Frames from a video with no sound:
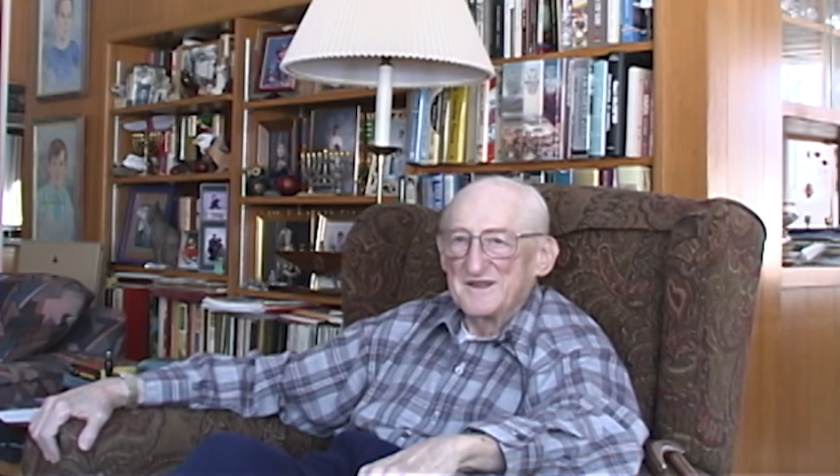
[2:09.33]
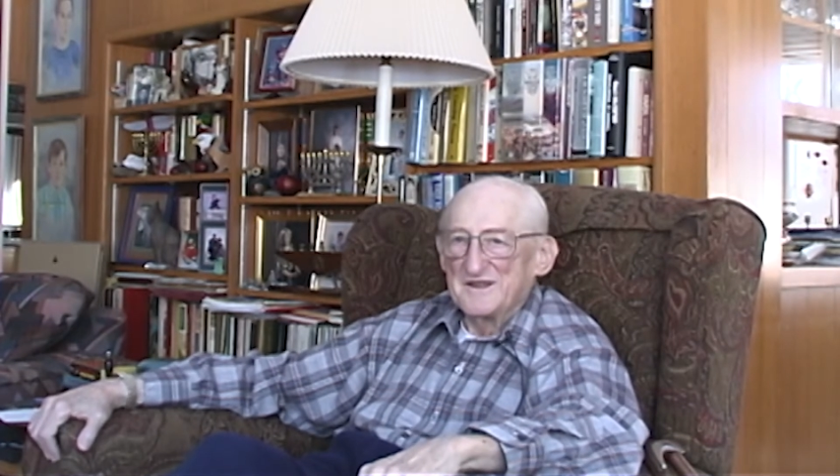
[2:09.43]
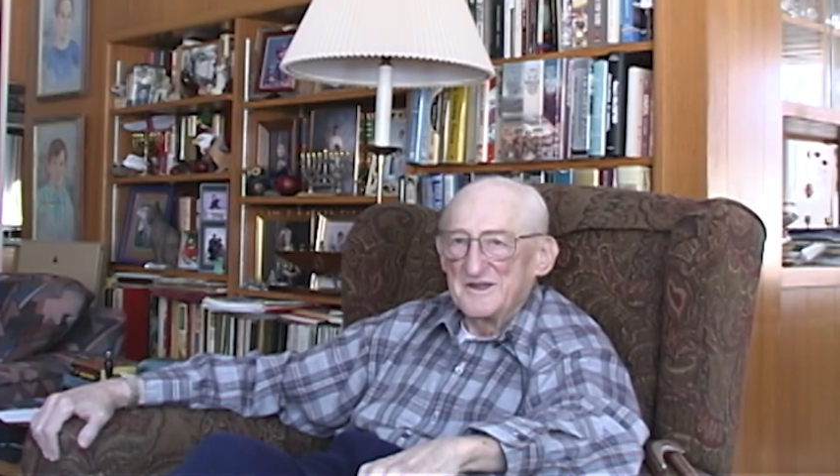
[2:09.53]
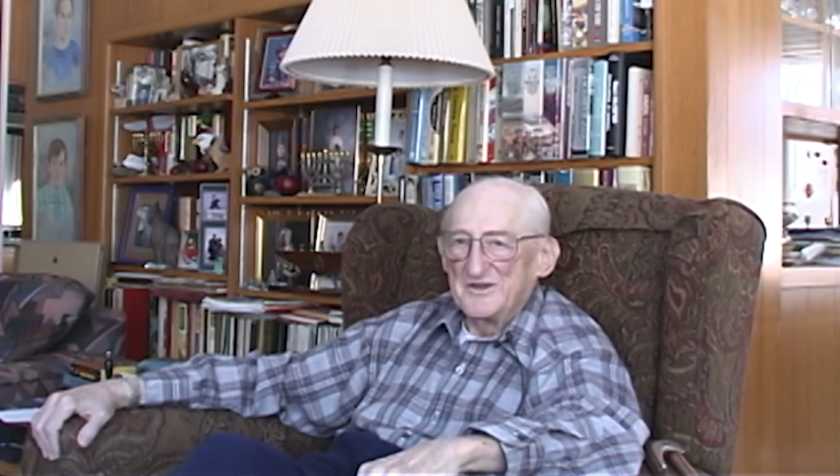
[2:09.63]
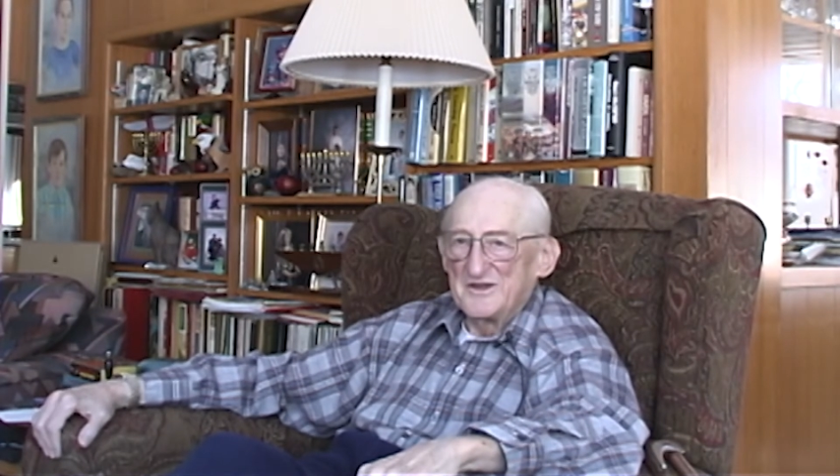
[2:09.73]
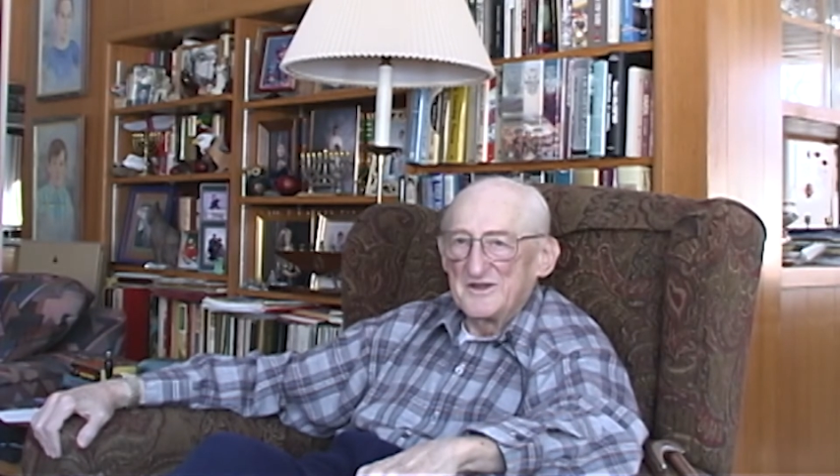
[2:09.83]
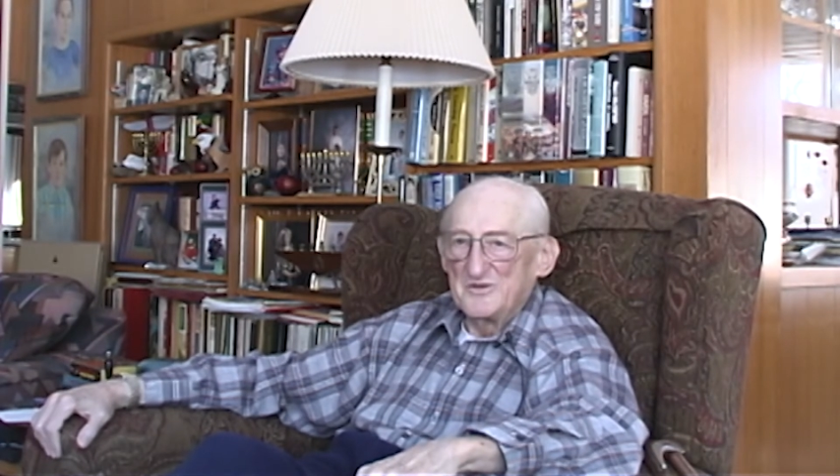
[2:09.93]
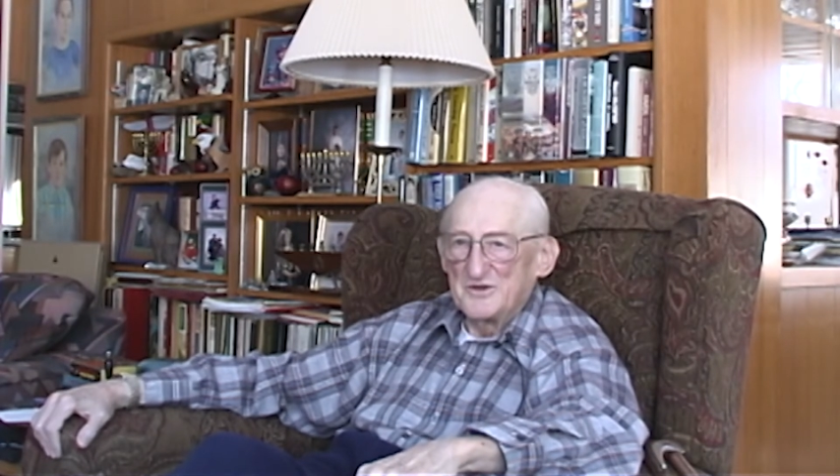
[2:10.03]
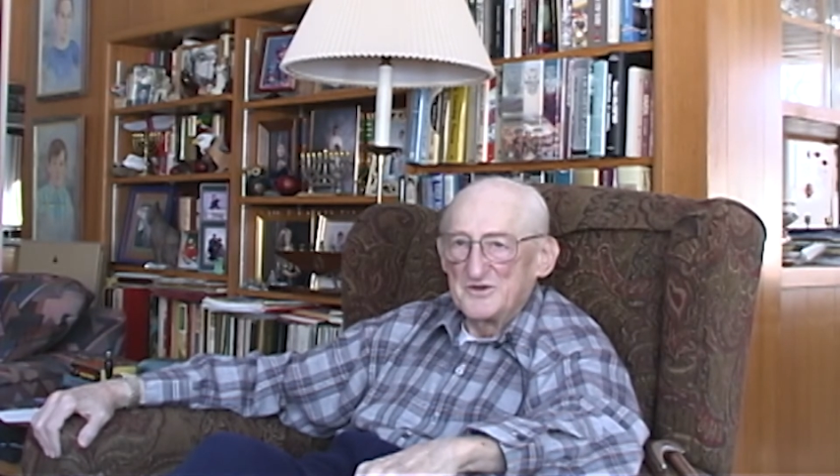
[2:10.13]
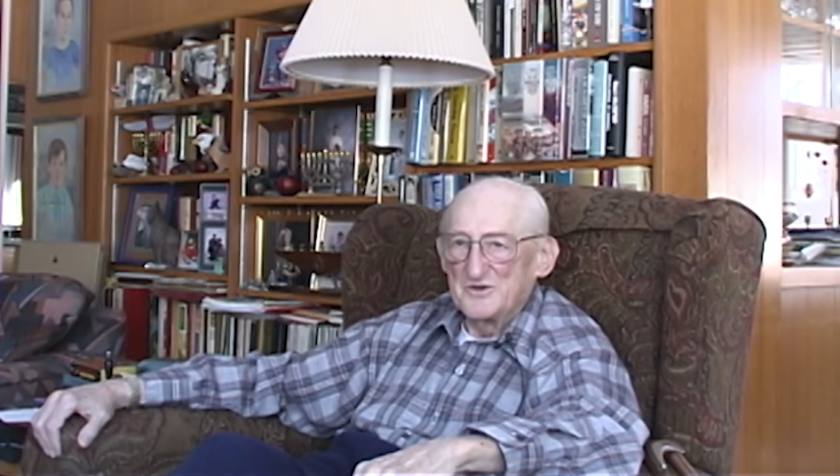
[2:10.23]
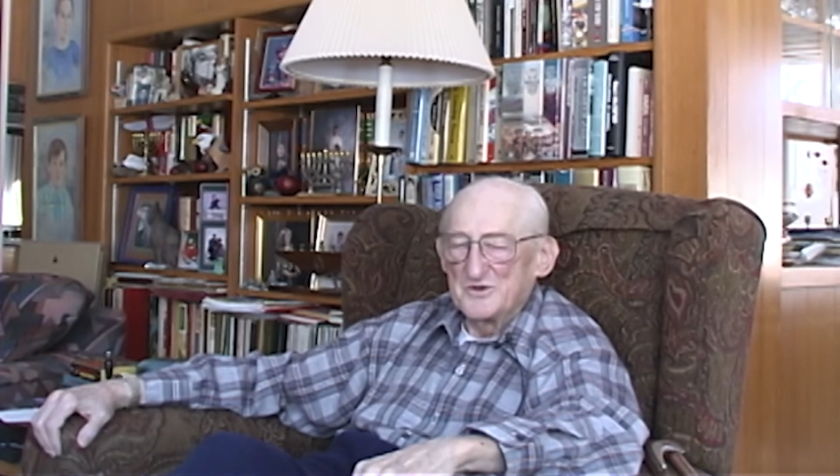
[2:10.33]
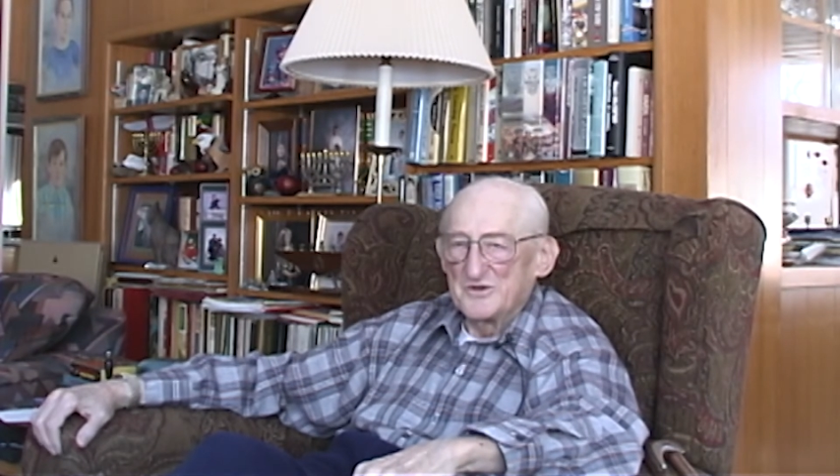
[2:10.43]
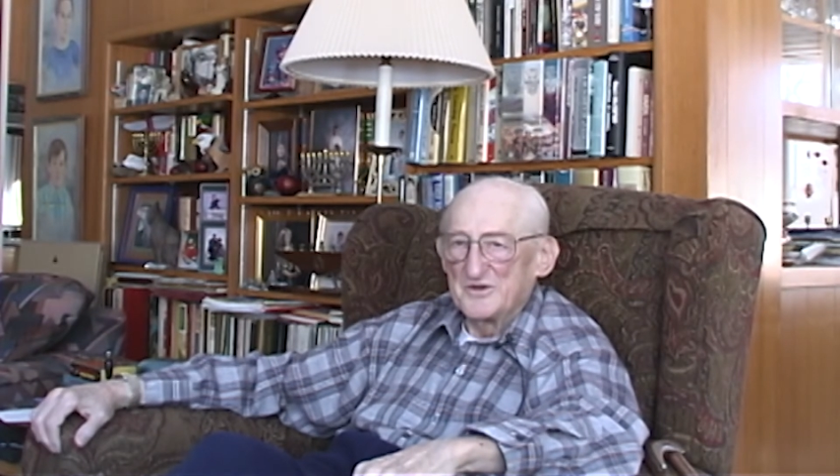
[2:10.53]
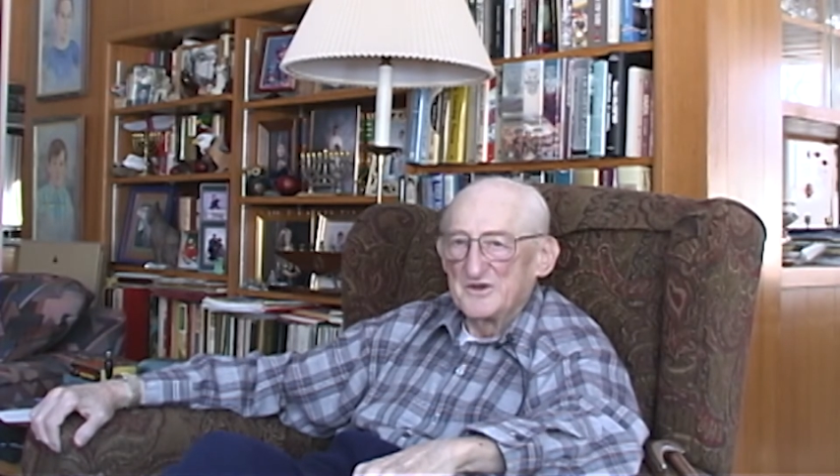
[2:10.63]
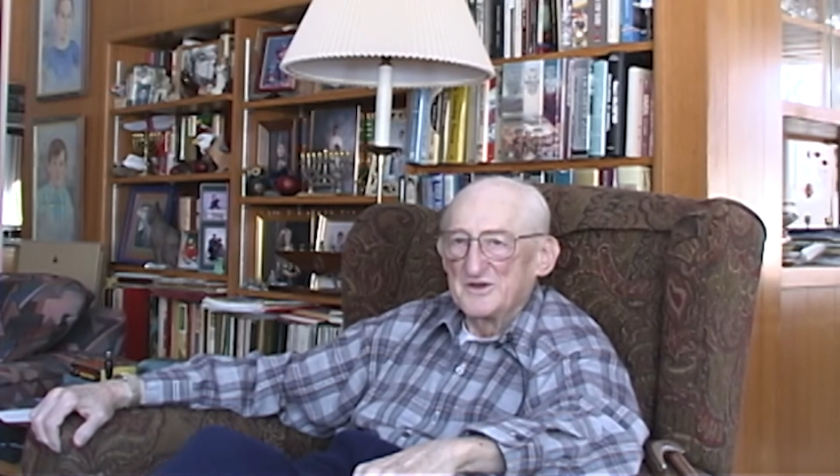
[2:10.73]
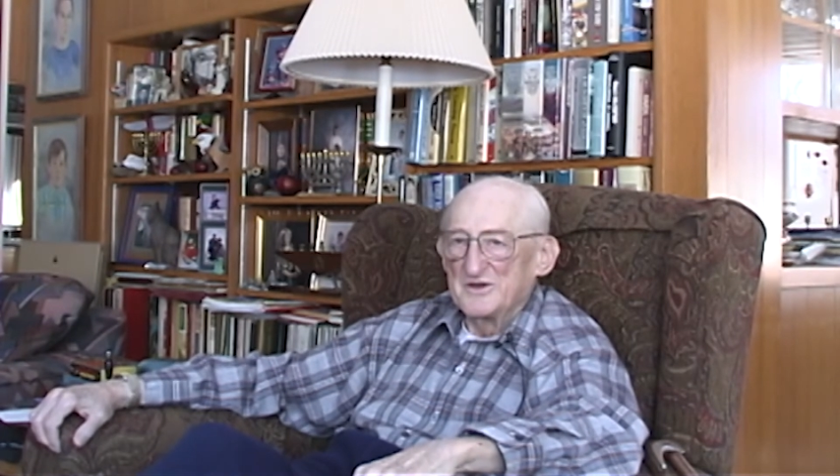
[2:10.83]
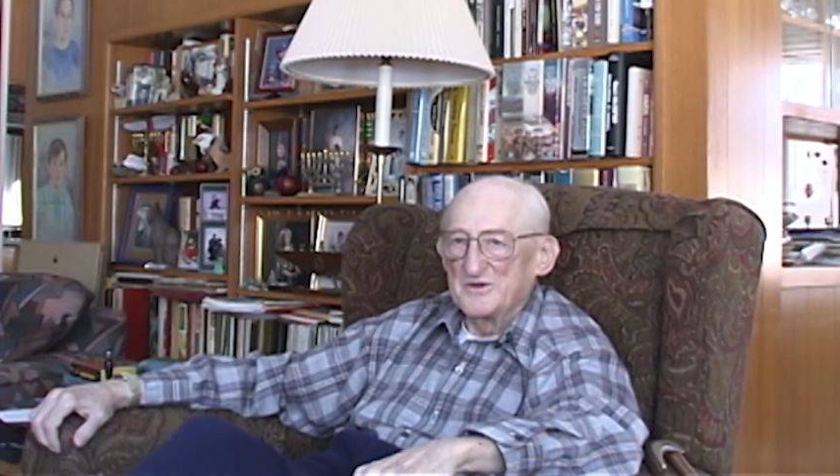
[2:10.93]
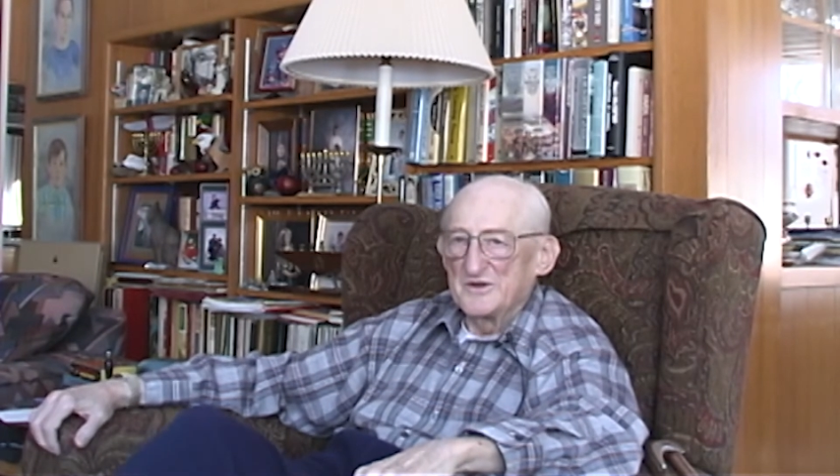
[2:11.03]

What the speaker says: These kids were Jews who